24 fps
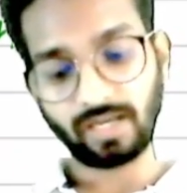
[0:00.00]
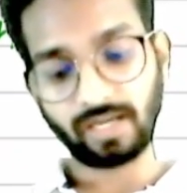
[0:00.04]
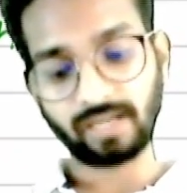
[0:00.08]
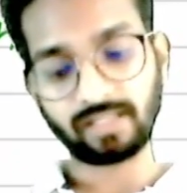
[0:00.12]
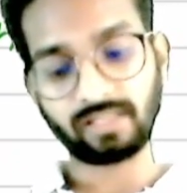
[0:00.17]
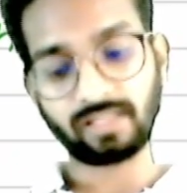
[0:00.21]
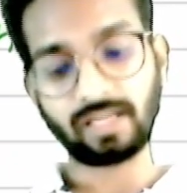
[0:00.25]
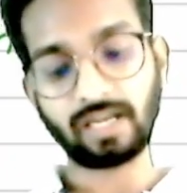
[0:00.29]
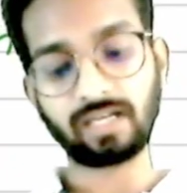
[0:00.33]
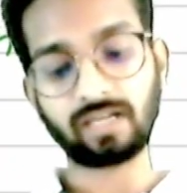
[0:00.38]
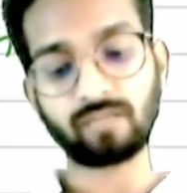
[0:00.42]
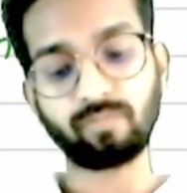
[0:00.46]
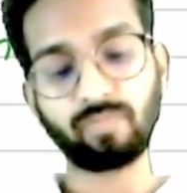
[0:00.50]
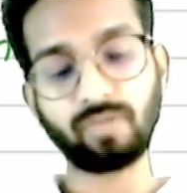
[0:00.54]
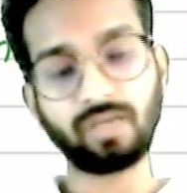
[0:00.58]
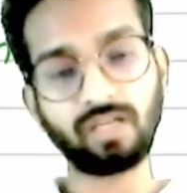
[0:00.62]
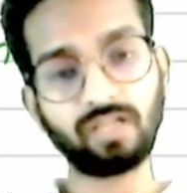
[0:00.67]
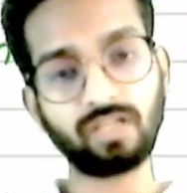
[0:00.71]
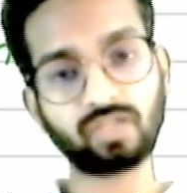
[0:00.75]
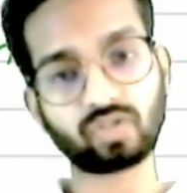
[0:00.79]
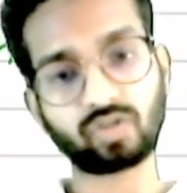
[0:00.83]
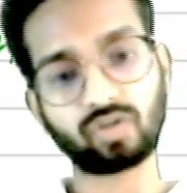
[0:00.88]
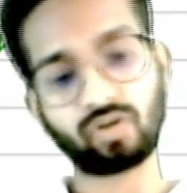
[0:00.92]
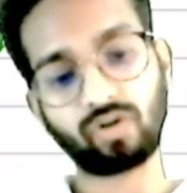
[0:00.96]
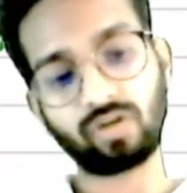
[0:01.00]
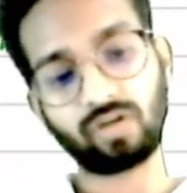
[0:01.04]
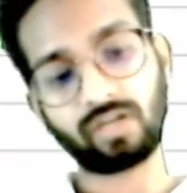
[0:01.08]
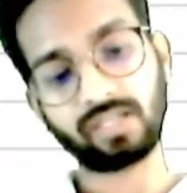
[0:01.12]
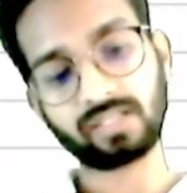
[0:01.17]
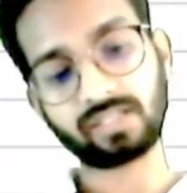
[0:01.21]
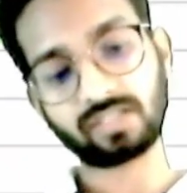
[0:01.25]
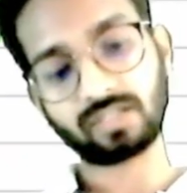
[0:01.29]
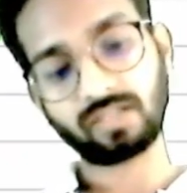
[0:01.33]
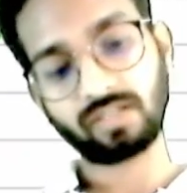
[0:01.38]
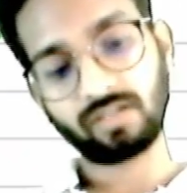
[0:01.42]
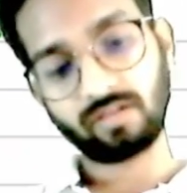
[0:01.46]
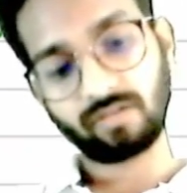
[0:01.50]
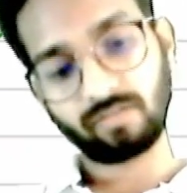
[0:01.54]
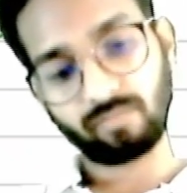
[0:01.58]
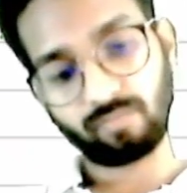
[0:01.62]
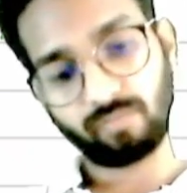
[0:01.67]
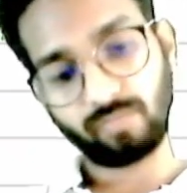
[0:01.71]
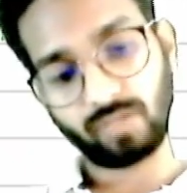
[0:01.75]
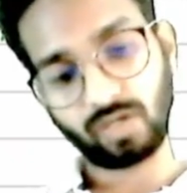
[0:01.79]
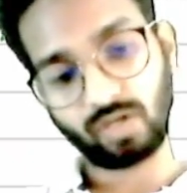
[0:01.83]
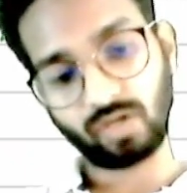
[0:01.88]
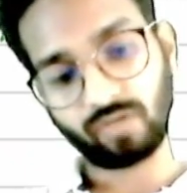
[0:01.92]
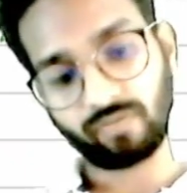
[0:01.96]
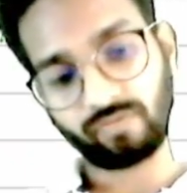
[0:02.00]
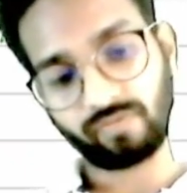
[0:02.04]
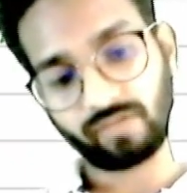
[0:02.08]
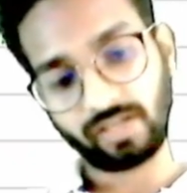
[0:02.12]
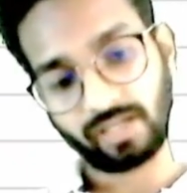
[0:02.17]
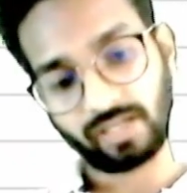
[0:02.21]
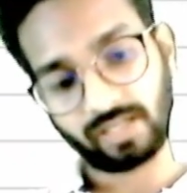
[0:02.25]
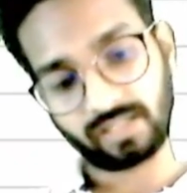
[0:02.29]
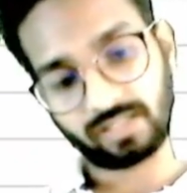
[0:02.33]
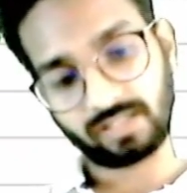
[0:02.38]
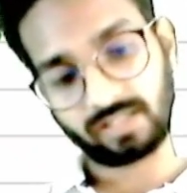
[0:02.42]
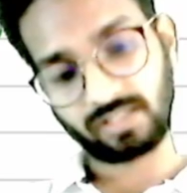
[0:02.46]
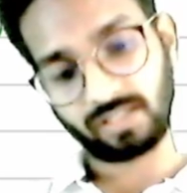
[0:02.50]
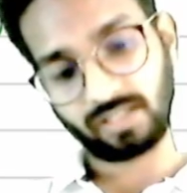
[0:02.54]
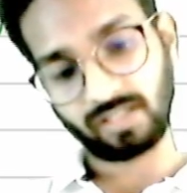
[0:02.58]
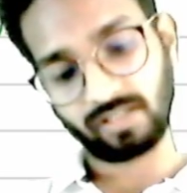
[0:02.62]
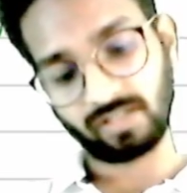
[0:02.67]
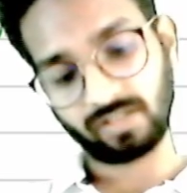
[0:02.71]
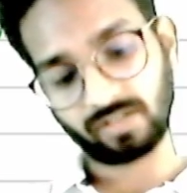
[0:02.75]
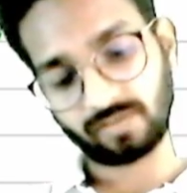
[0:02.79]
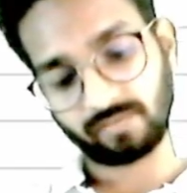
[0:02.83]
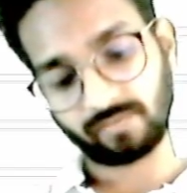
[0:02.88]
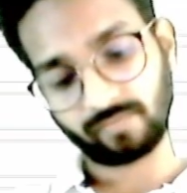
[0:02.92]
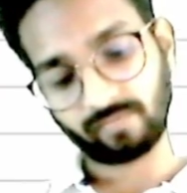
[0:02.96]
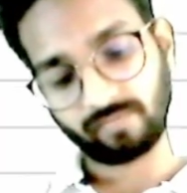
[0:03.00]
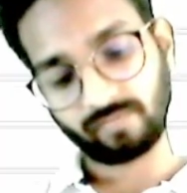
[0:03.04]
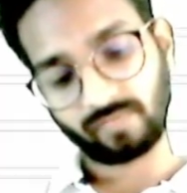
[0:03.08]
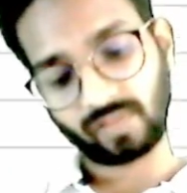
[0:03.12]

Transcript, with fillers: and that bill is called as bill of exchange.